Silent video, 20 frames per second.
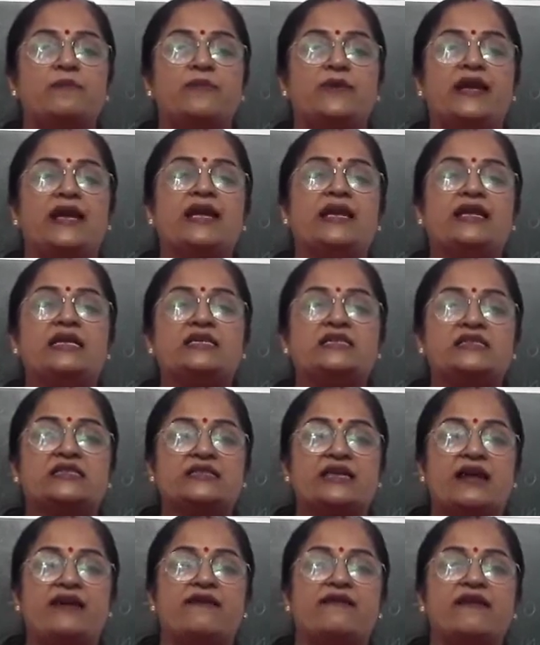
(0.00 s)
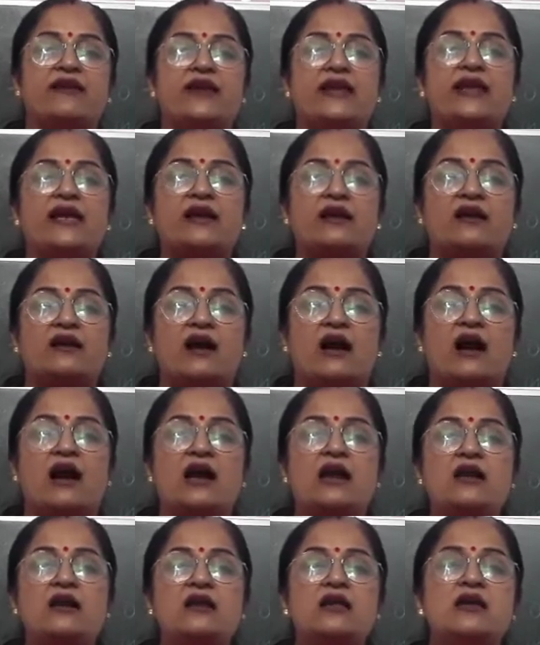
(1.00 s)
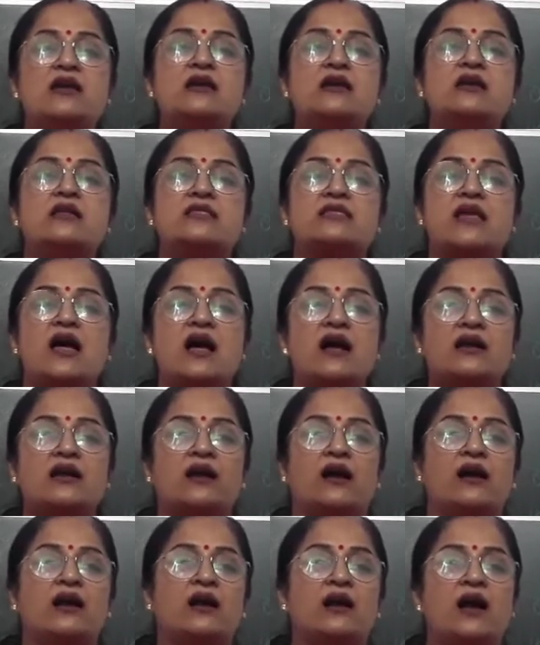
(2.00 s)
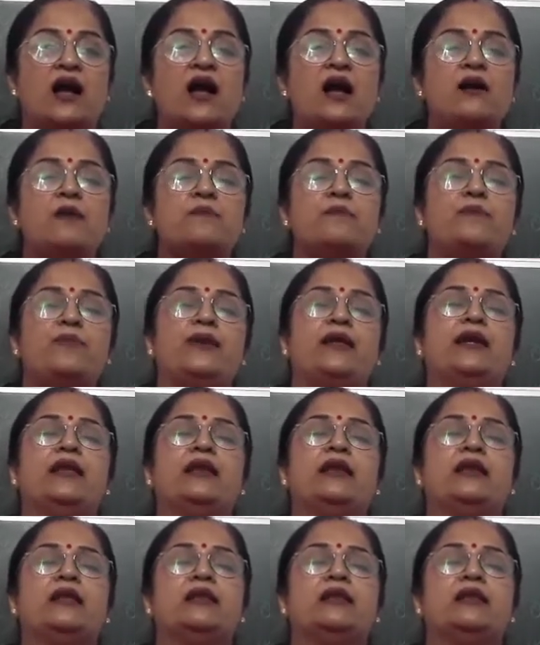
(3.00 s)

plain is generally called the Ganga plain.